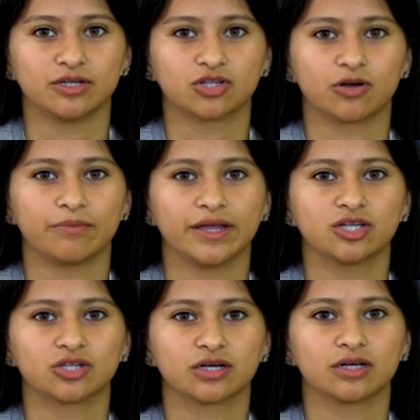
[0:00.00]
so make
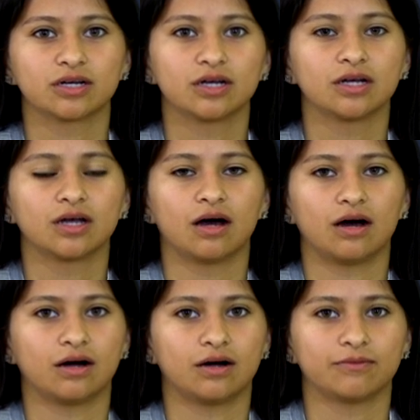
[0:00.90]
sure
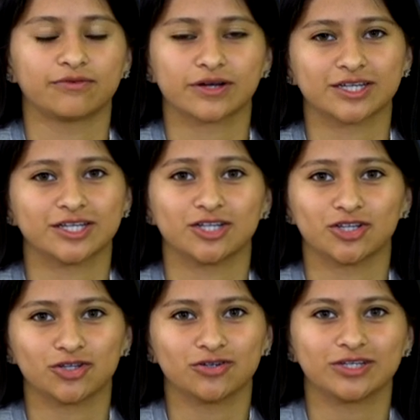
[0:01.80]
um, if you're considering the
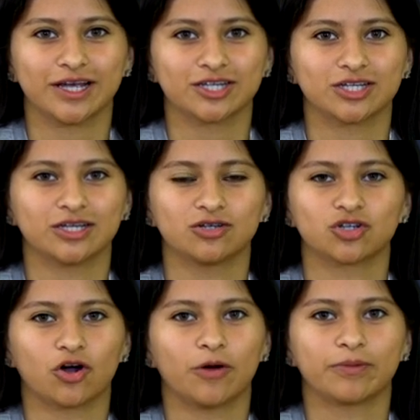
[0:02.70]
student section, show
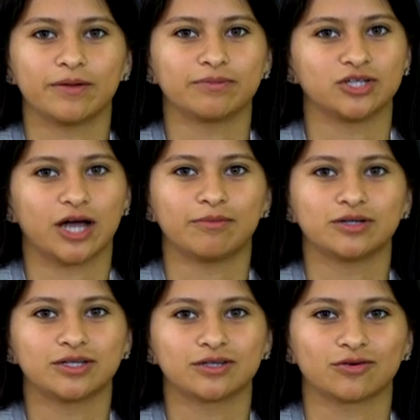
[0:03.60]
up in
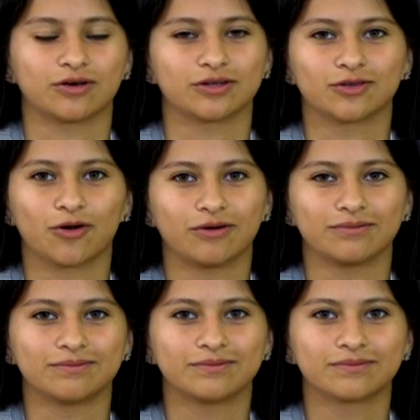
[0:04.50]
pajamas or throw
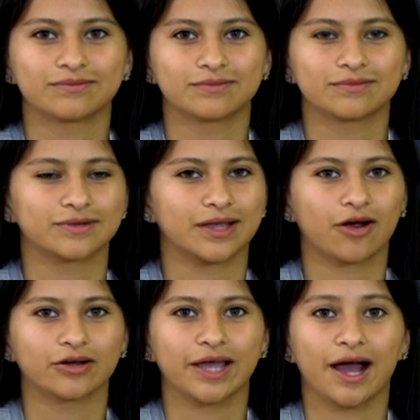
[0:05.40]
yeah,
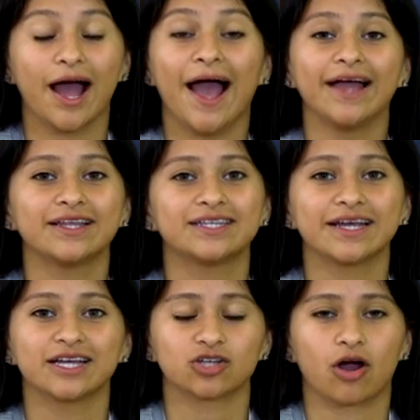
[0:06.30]
yeah. And the
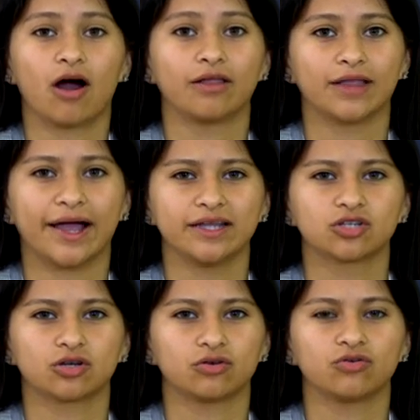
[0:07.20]
tickets are online,
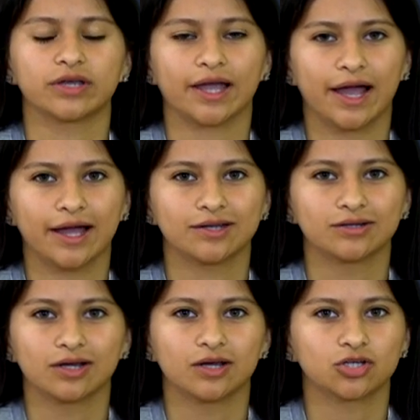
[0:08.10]
so you can't
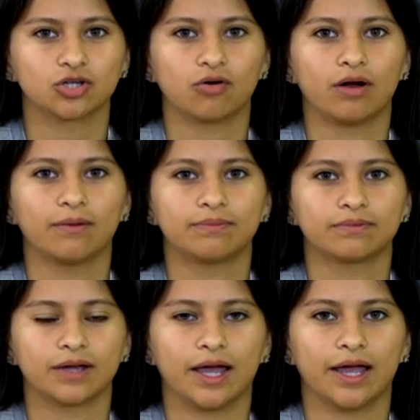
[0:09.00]
show up
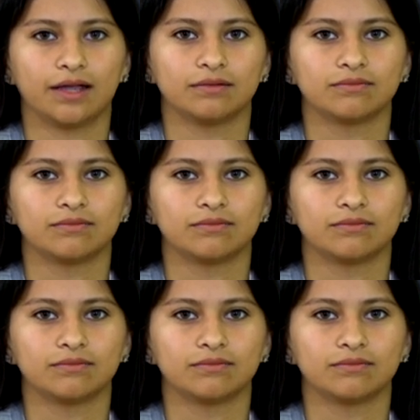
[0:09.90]
and